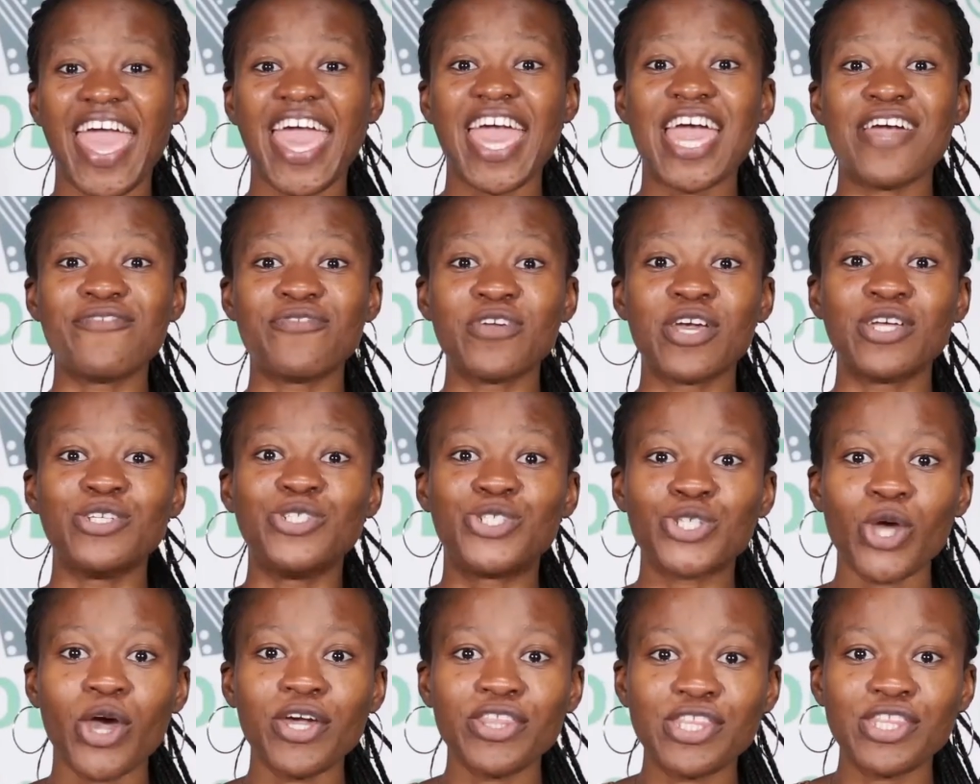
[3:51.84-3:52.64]
If you
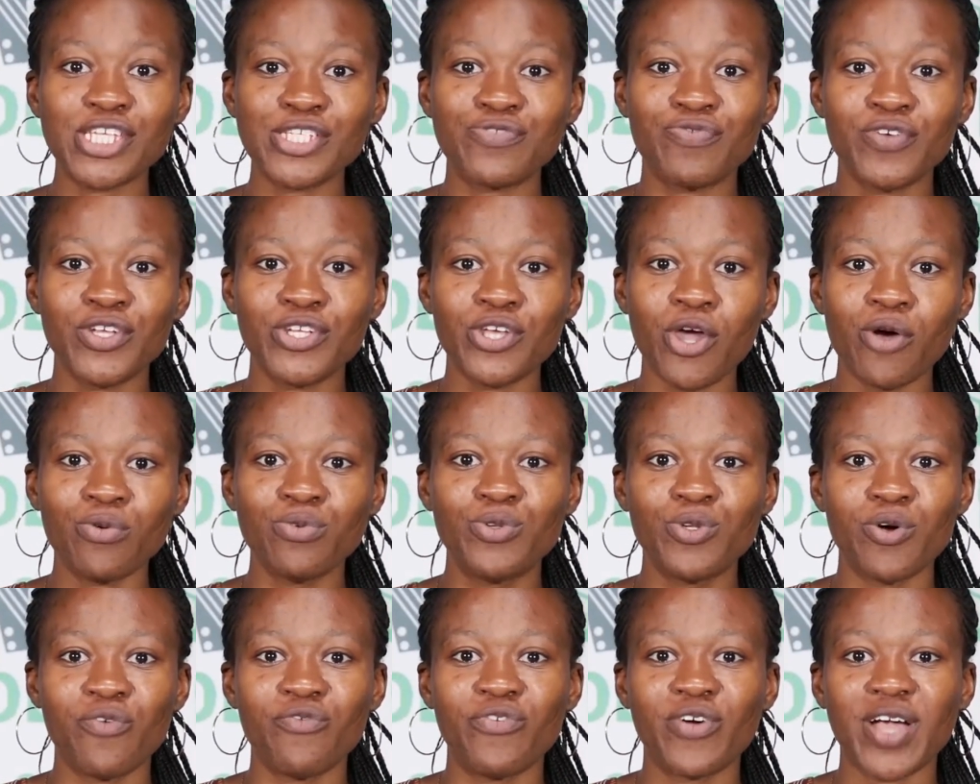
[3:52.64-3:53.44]
enjoyed this video,
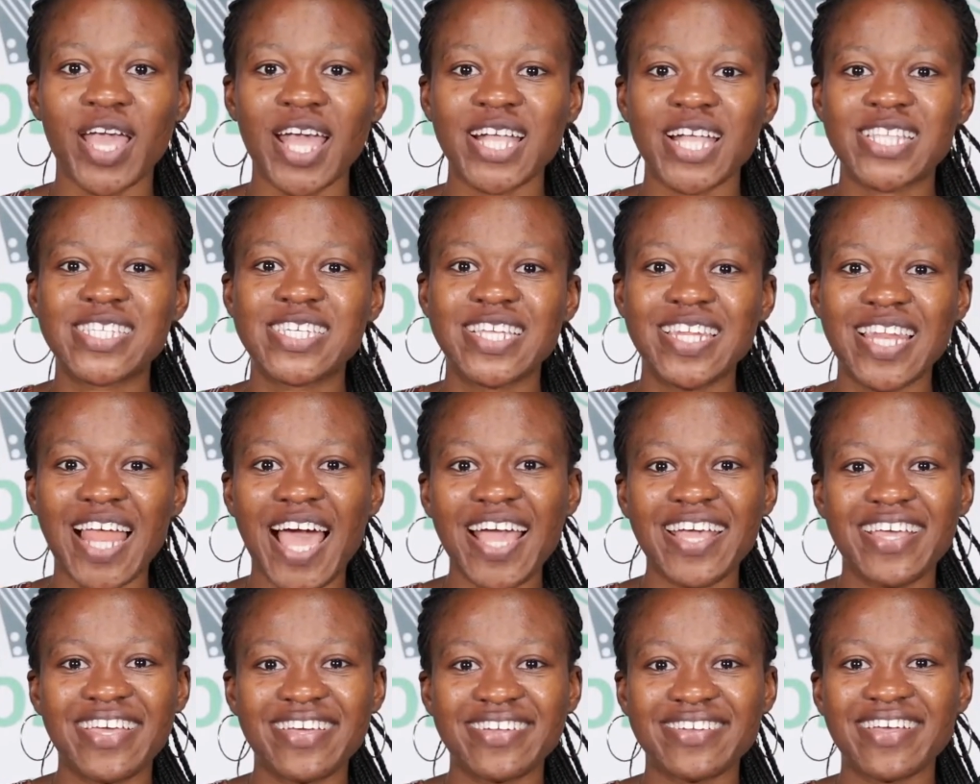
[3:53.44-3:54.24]
don't forget to
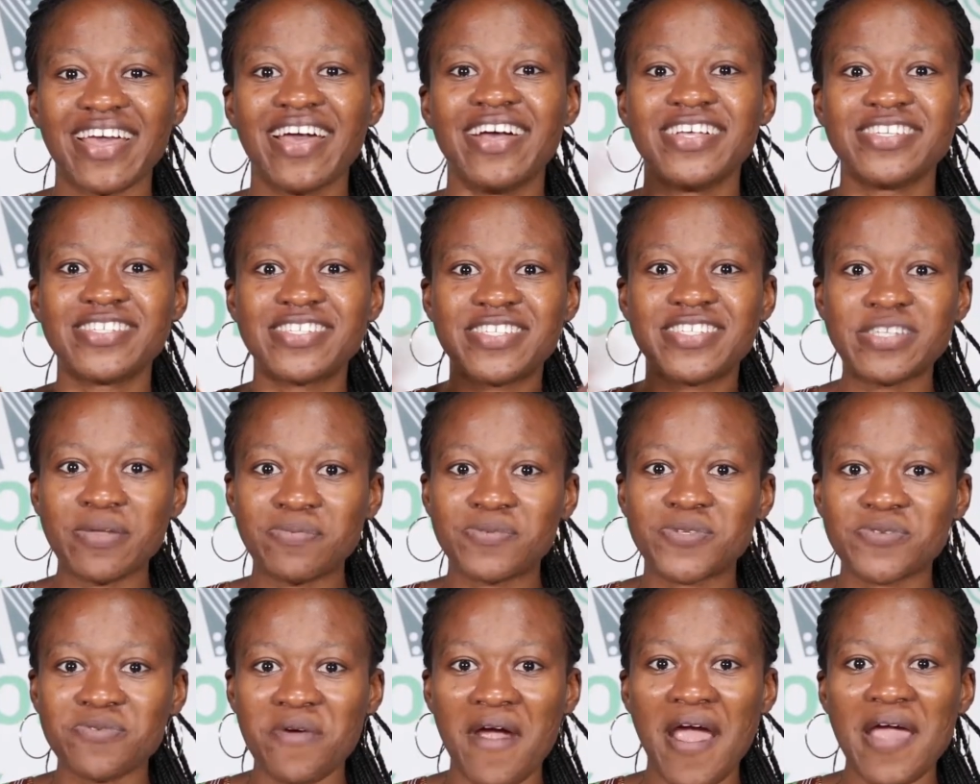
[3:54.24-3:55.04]
like it,
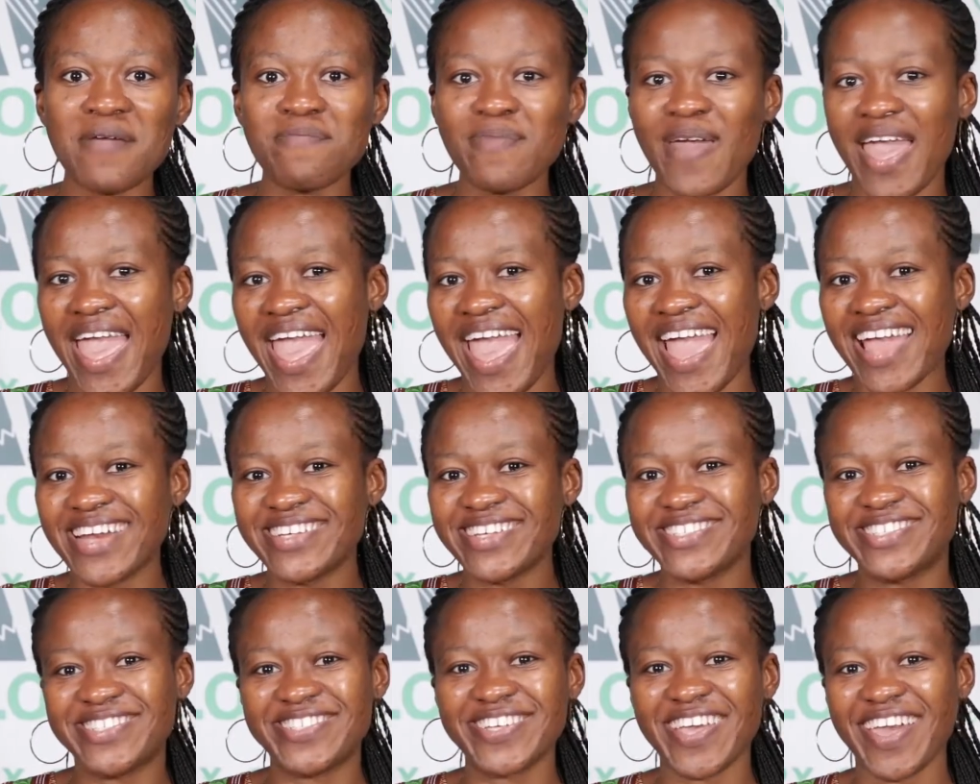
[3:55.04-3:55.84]
subscribe,
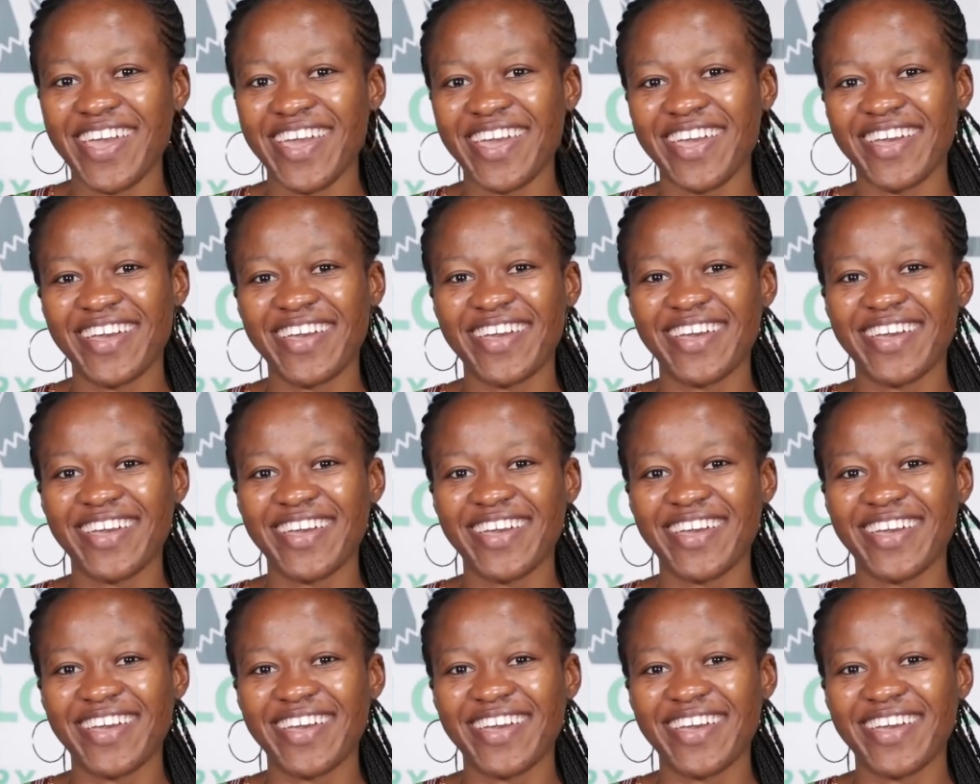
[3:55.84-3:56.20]
and share.